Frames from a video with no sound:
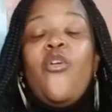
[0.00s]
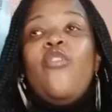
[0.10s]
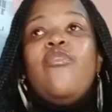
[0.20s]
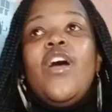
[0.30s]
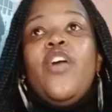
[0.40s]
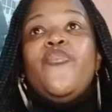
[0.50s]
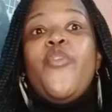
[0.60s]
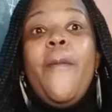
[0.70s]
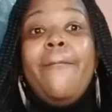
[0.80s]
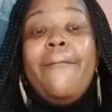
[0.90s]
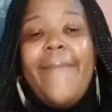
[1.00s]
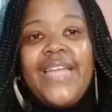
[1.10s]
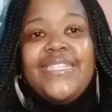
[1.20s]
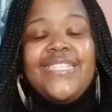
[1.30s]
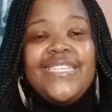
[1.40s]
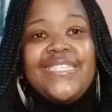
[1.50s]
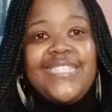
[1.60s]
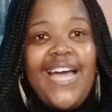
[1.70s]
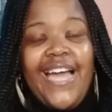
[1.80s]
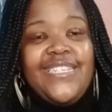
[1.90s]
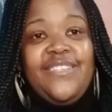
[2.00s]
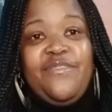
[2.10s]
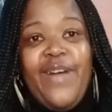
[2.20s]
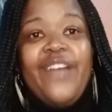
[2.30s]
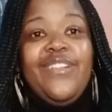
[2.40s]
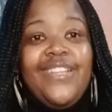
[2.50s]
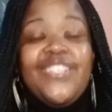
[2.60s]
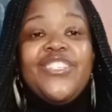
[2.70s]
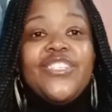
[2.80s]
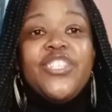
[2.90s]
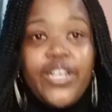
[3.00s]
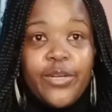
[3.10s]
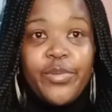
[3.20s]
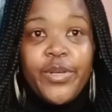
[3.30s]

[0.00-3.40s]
over-romanticized my relationship.